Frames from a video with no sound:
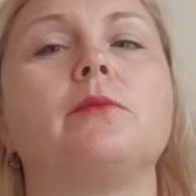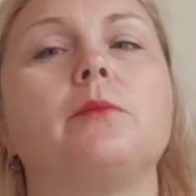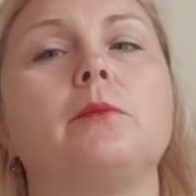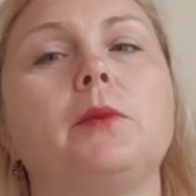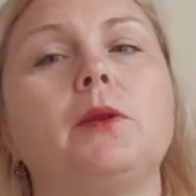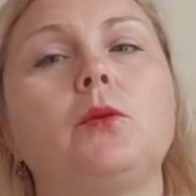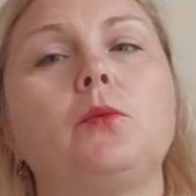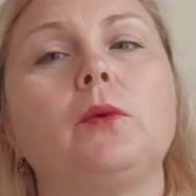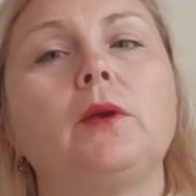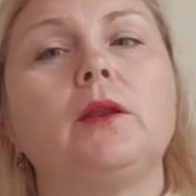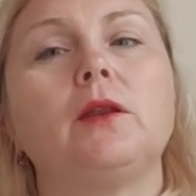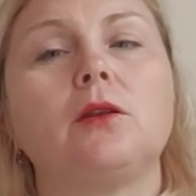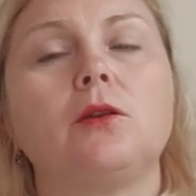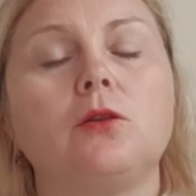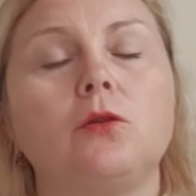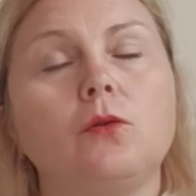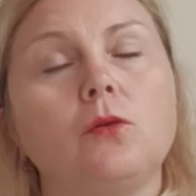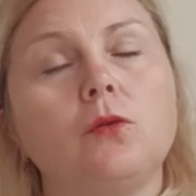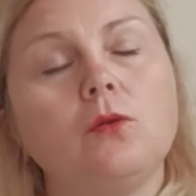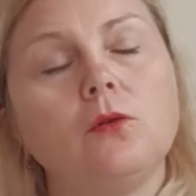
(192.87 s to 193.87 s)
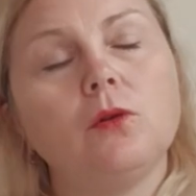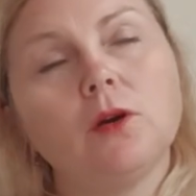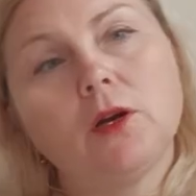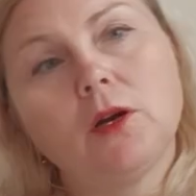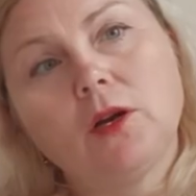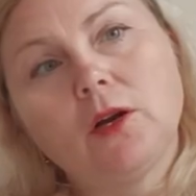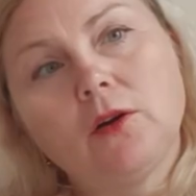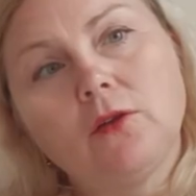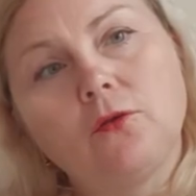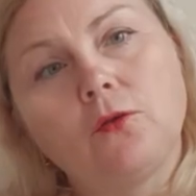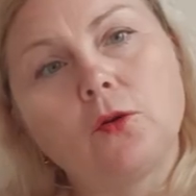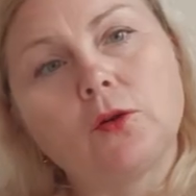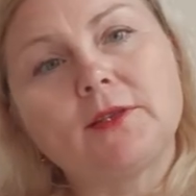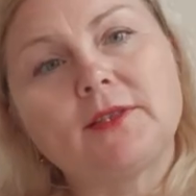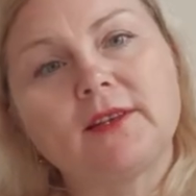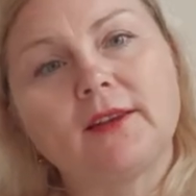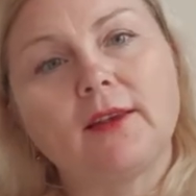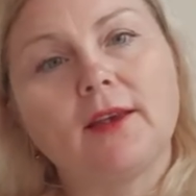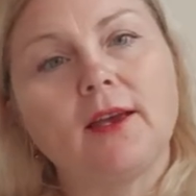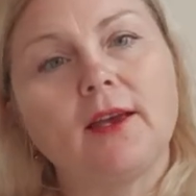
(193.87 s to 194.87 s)
between two
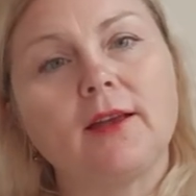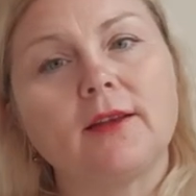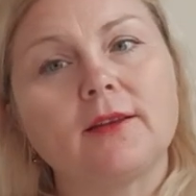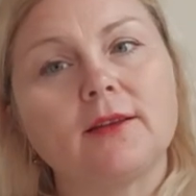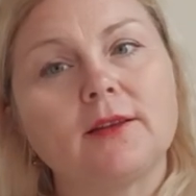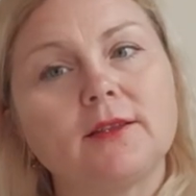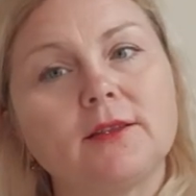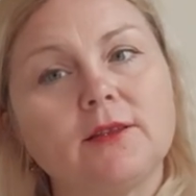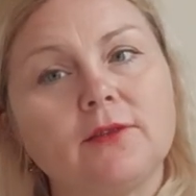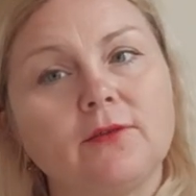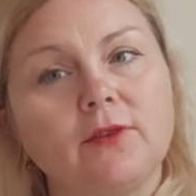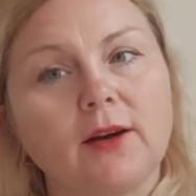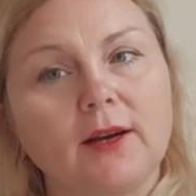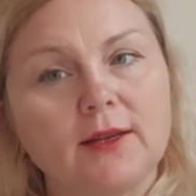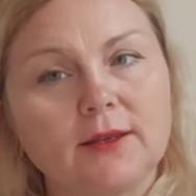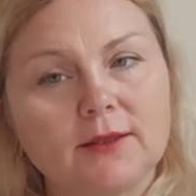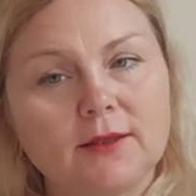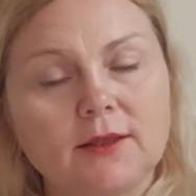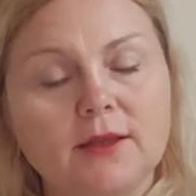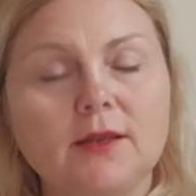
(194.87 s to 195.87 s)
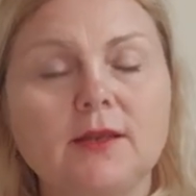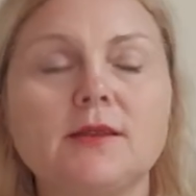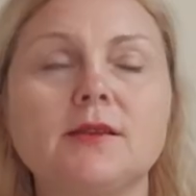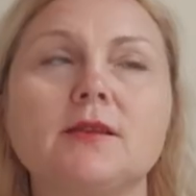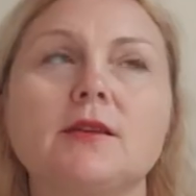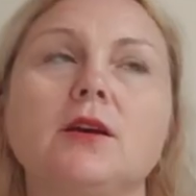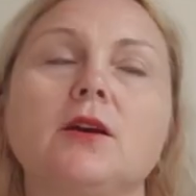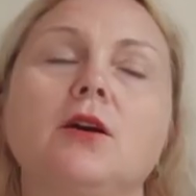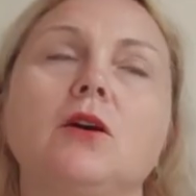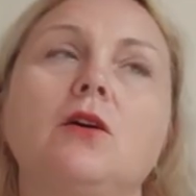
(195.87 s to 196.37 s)
FortiGate devices